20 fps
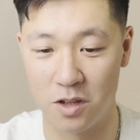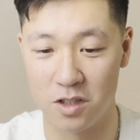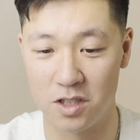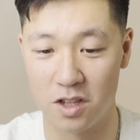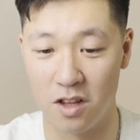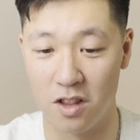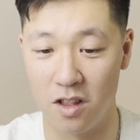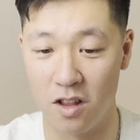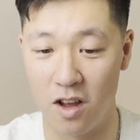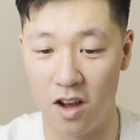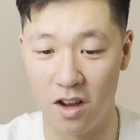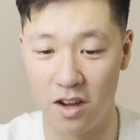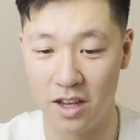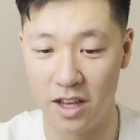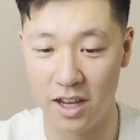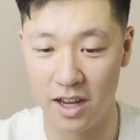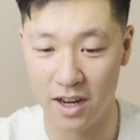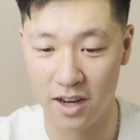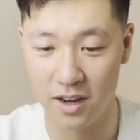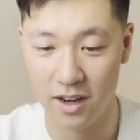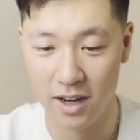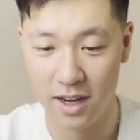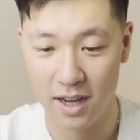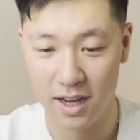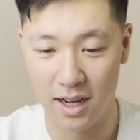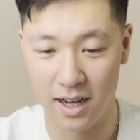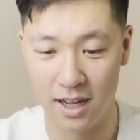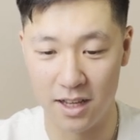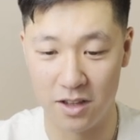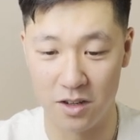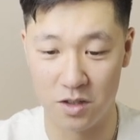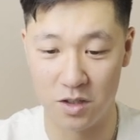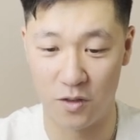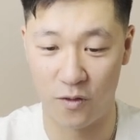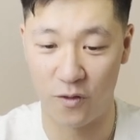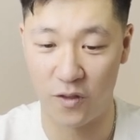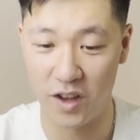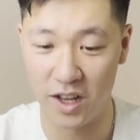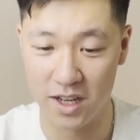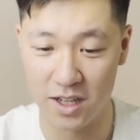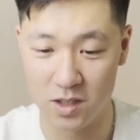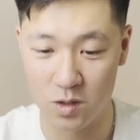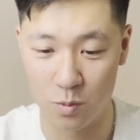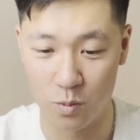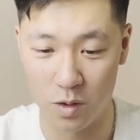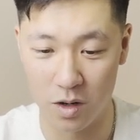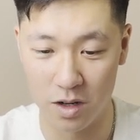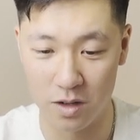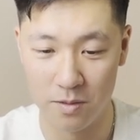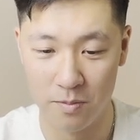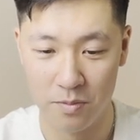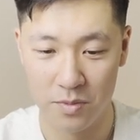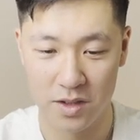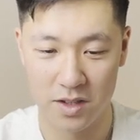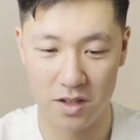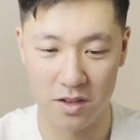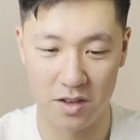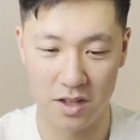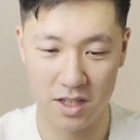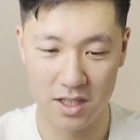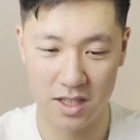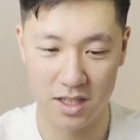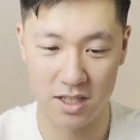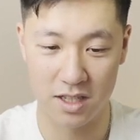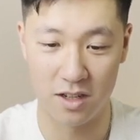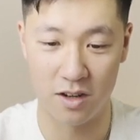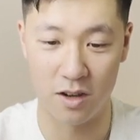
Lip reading: along here. There's Fitness World. So this is an